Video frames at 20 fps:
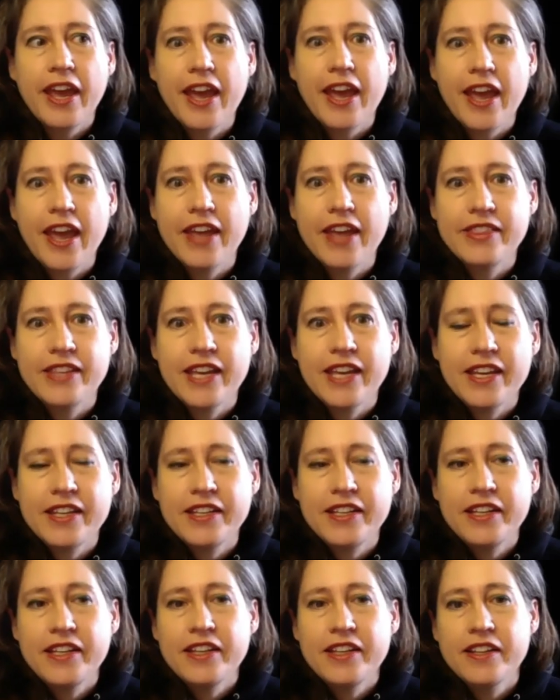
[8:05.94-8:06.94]
and
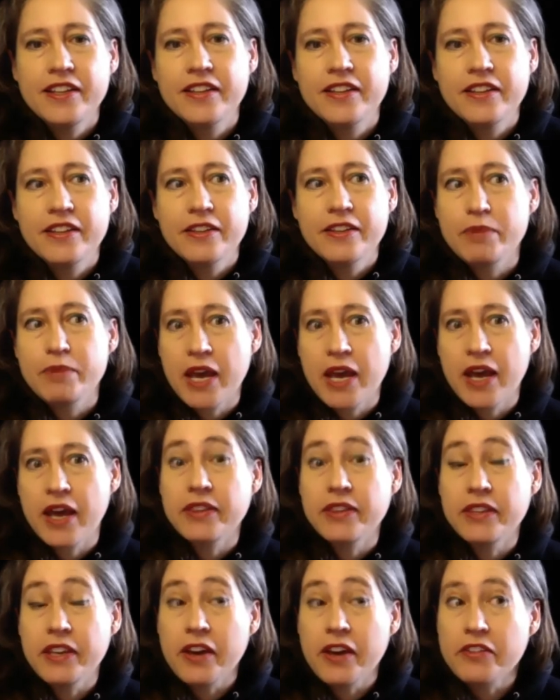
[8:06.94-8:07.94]
then
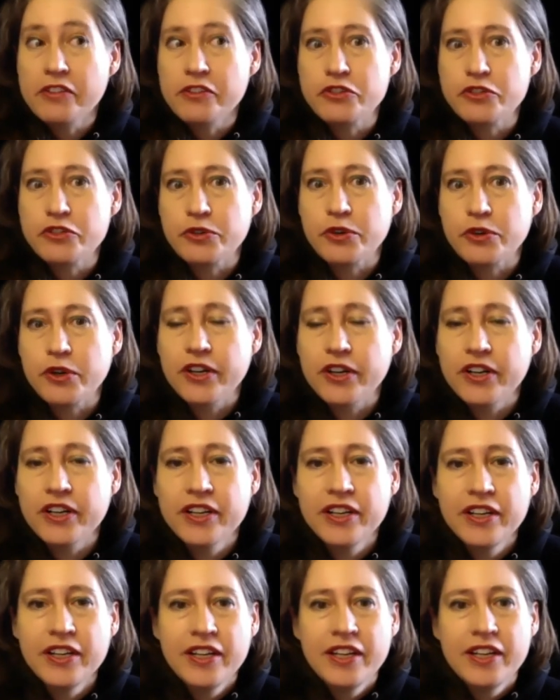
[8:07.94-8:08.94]
behind the other door,
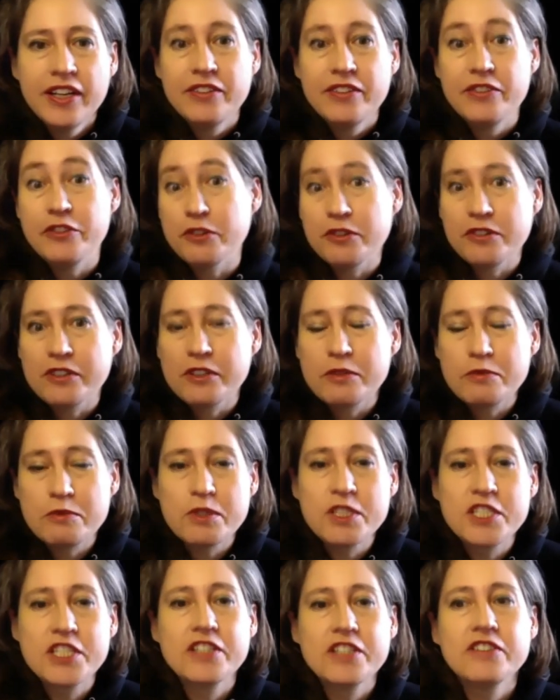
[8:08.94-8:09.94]
door number
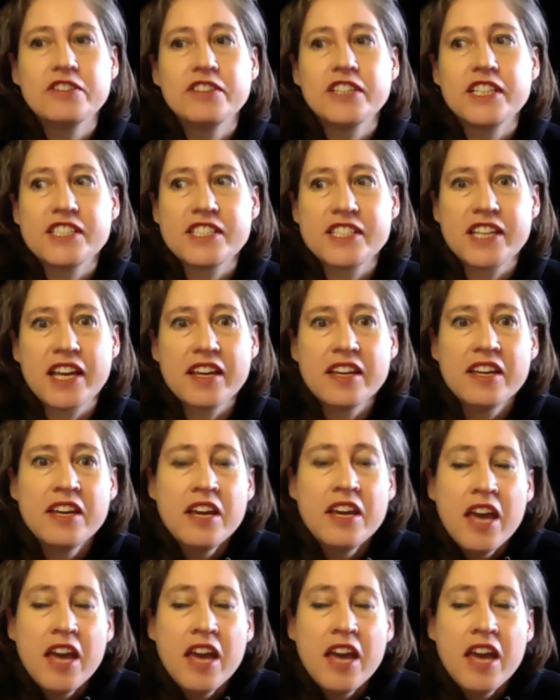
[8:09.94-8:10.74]
two, let's say,